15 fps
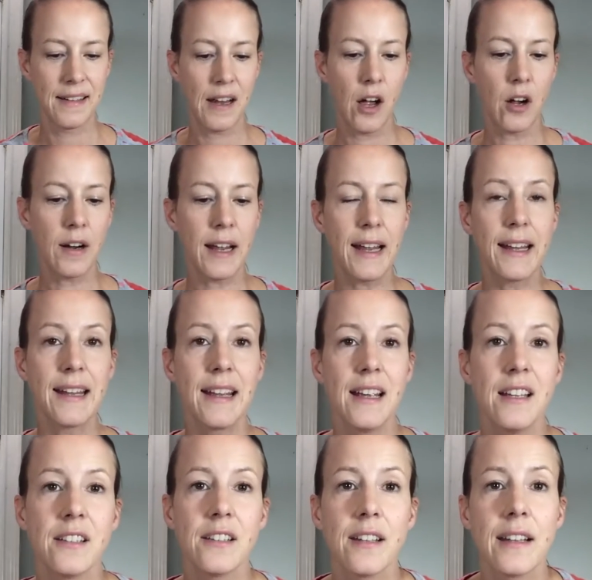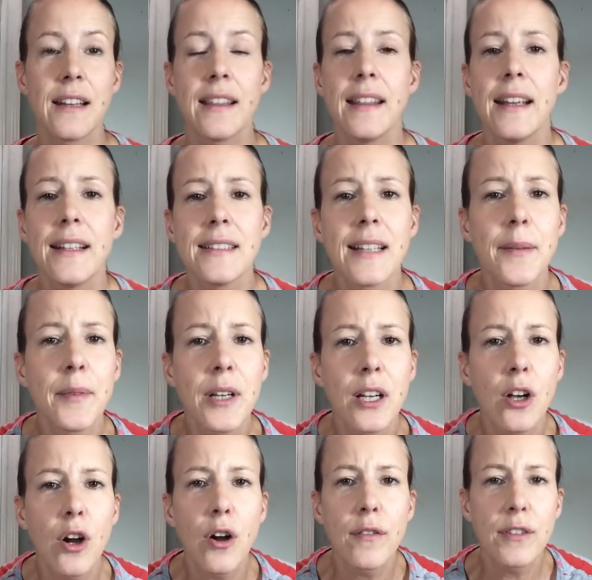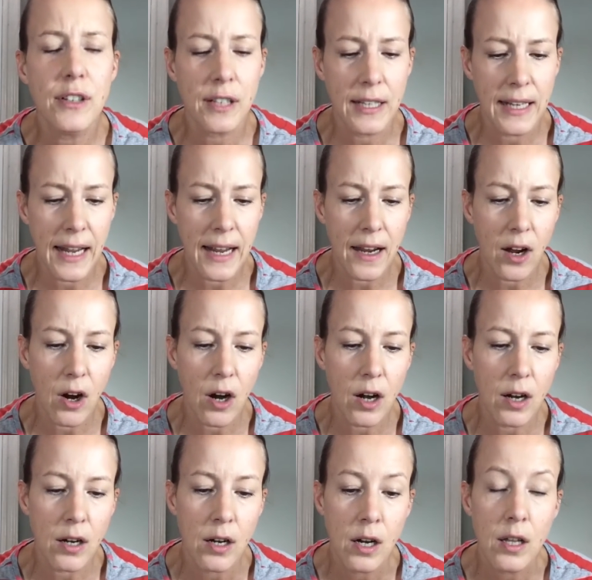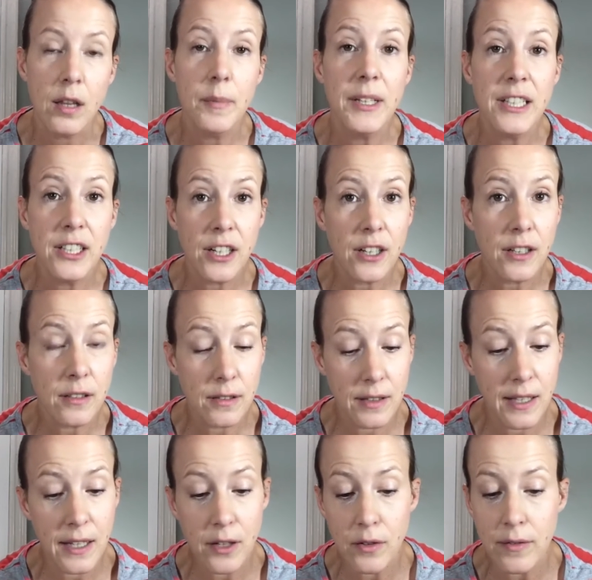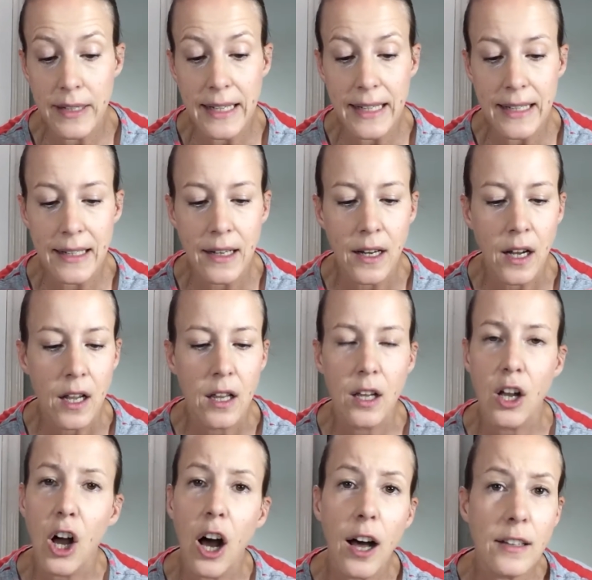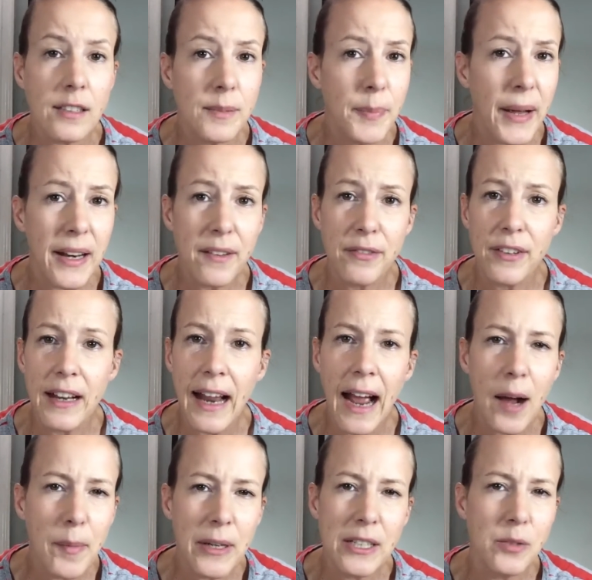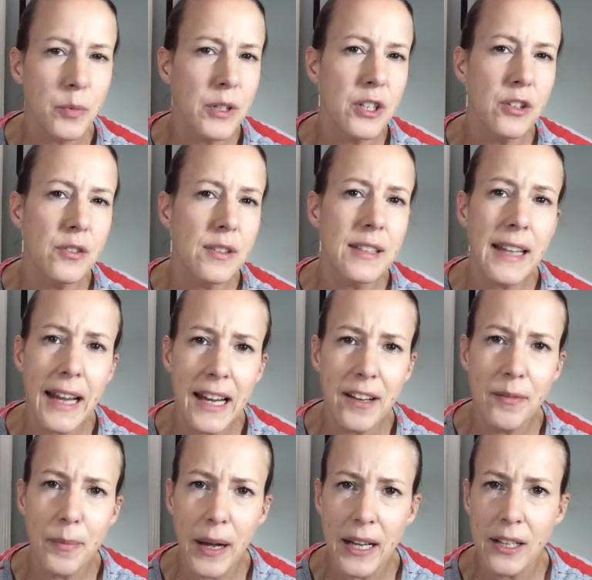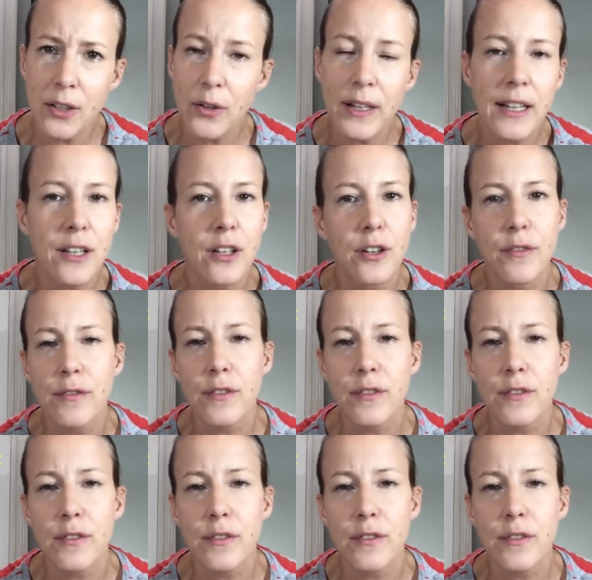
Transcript: Okay, so the things I'm going to go over today are the materials that you need, the cost benefit, how much would you save by doing it